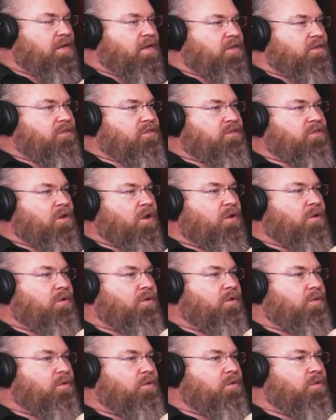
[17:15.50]
Yeah.
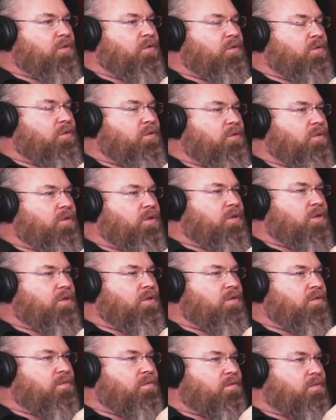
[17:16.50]
So
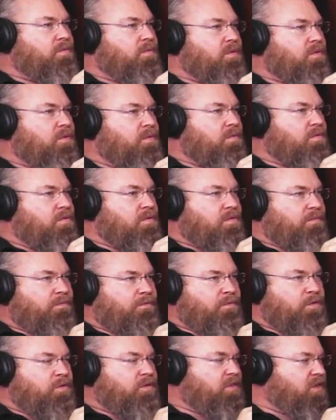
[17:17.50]
your
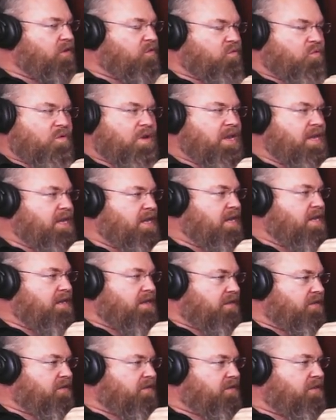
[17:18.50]
first three
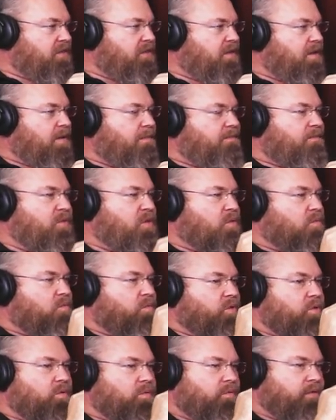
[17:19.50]
years,
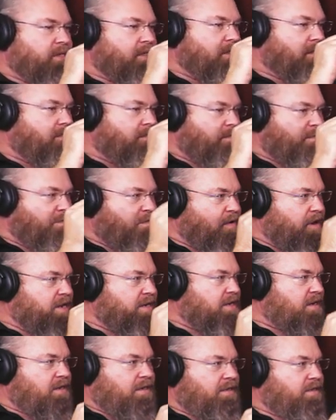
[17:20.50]
you're, you're just
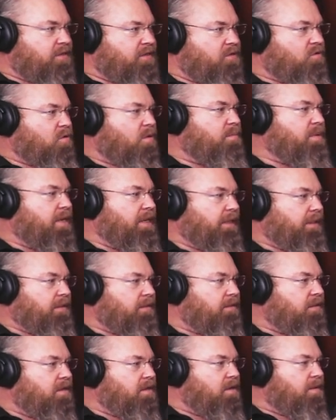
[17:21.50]
frantically
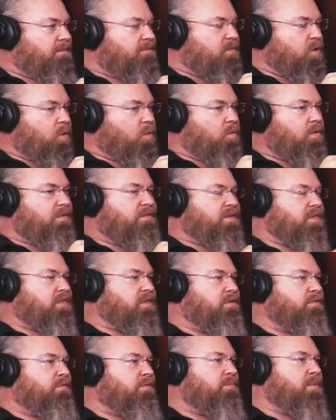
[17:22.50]
scribbling yep. all of
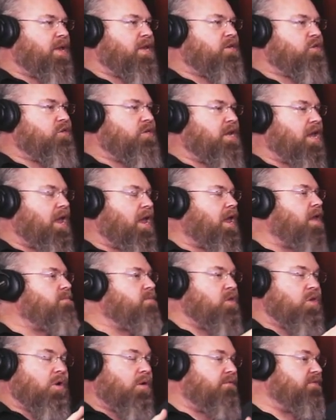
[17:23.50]
this information out.
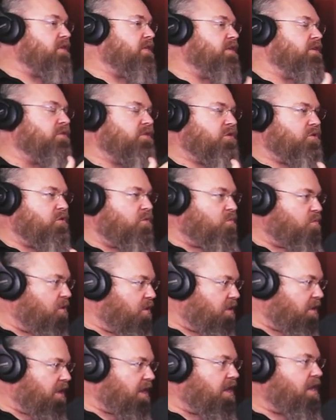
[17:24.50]
And, you know, obviously you're still
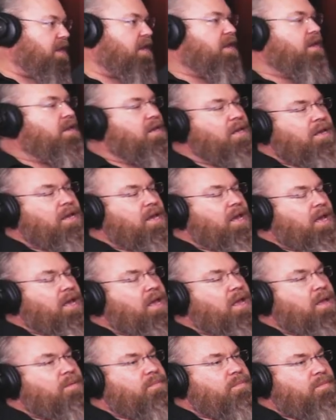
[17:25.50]
working,
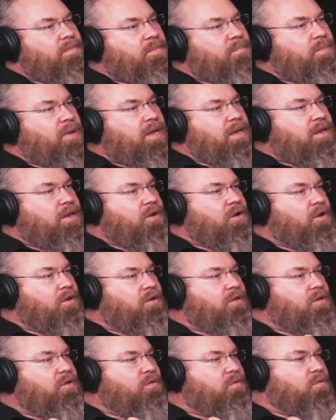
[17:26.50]
mm. um, but, you
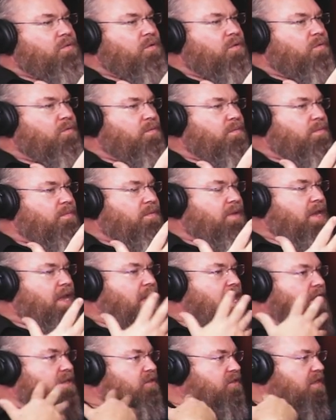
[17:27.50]
know, you're, you're,
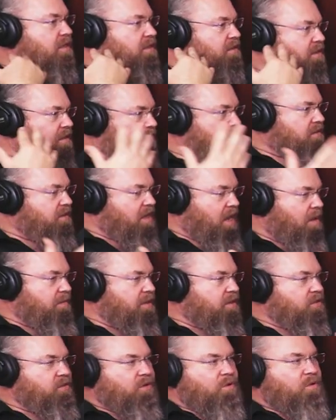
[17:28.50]
as these things are
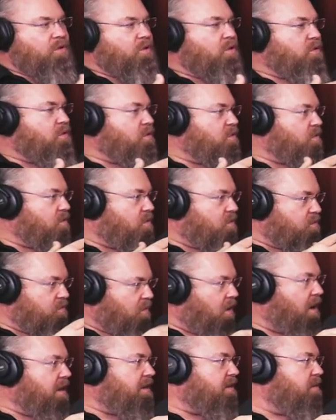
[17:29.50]
coming to you,
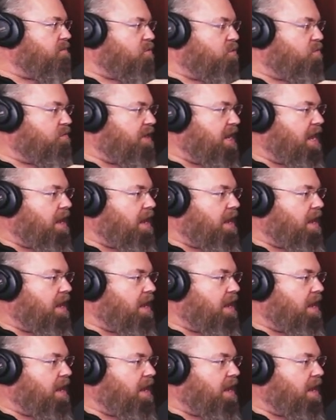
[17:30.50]
you're writing them all